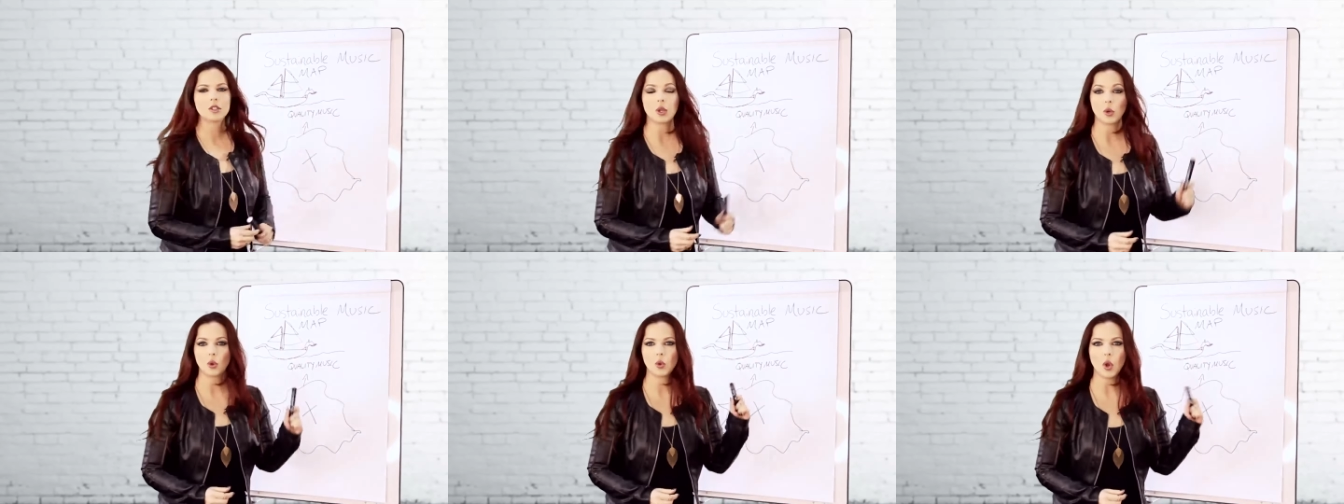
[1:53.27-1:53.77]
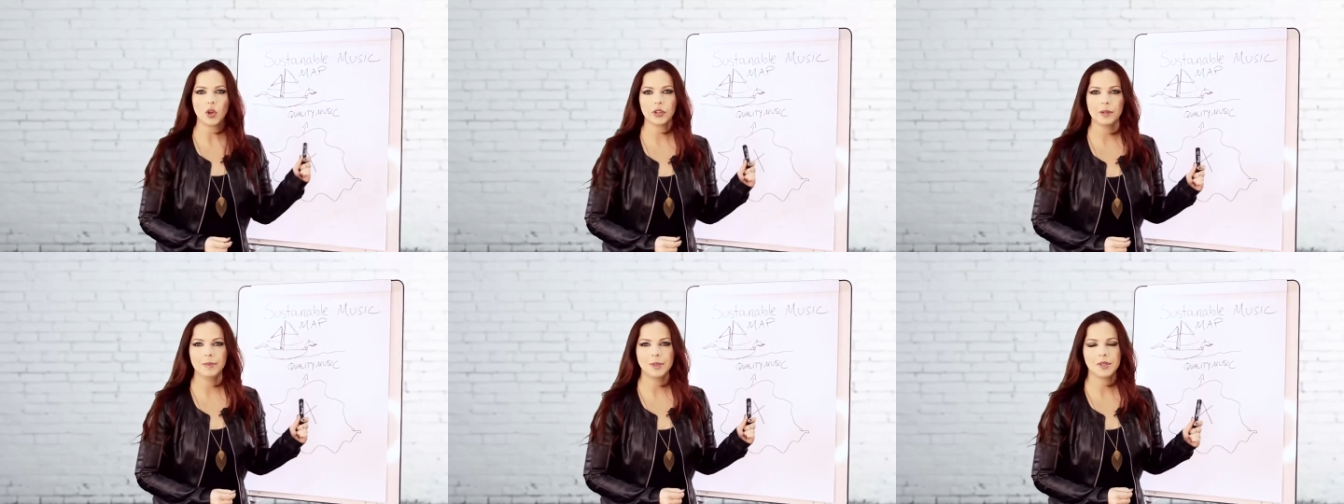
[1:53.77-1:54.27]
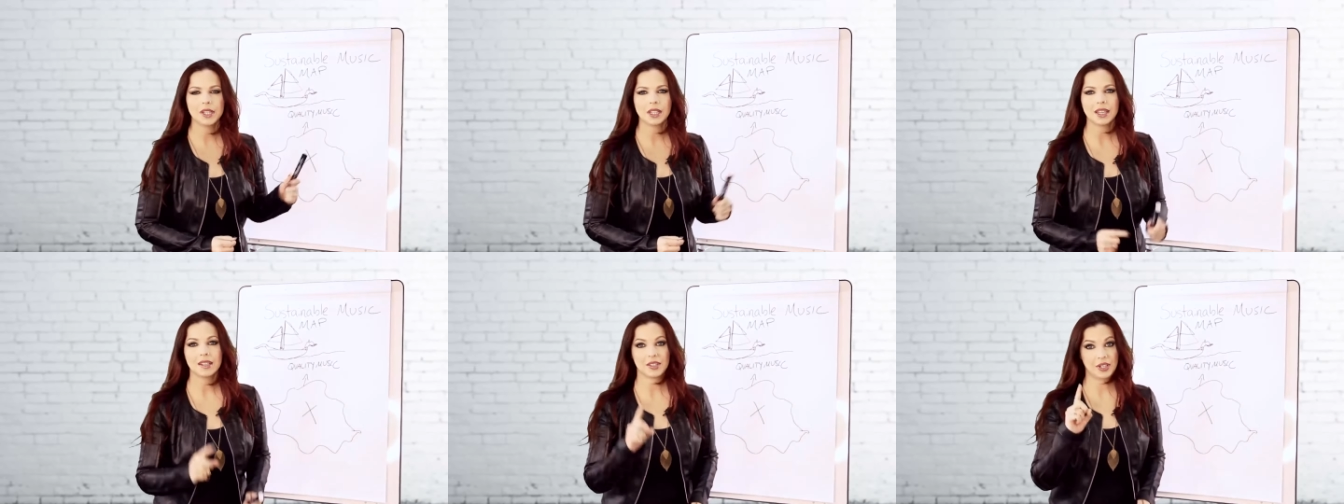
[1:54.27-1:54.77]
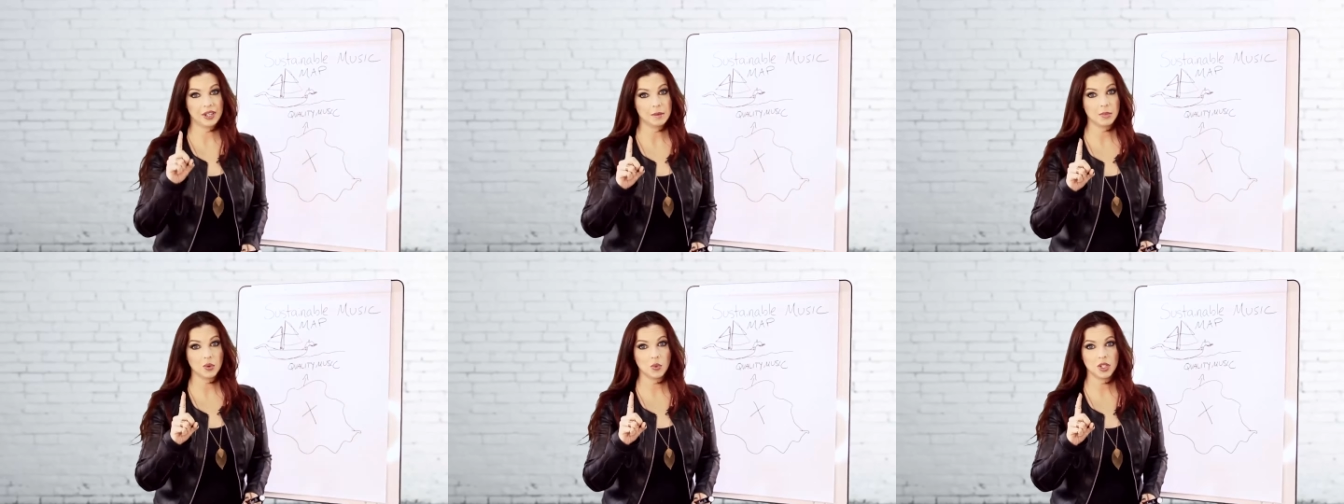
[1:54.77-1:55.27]
So quality music is
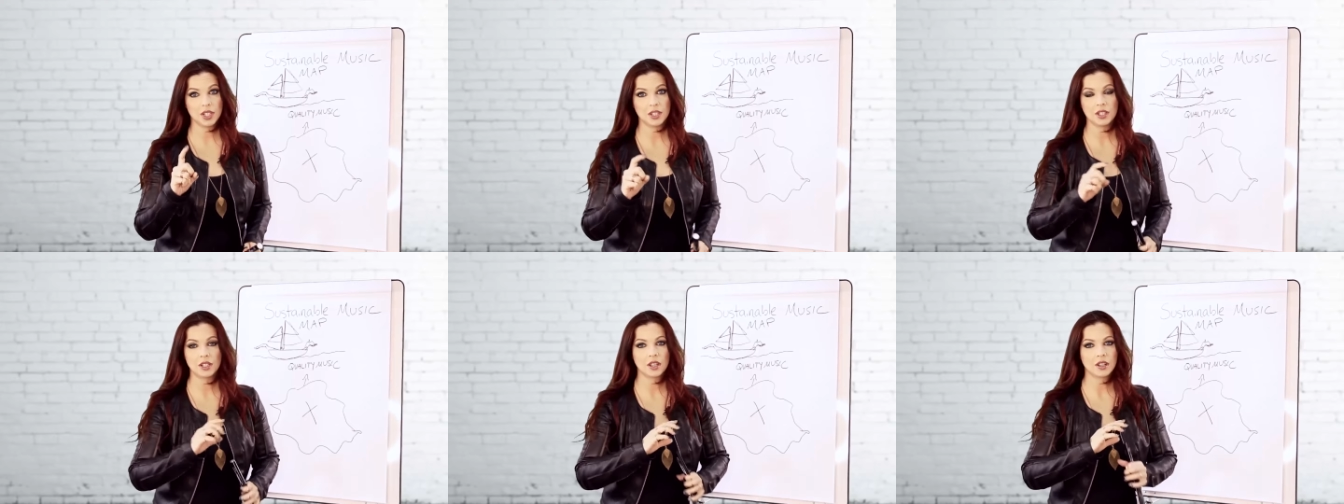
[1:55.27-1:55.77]
number one.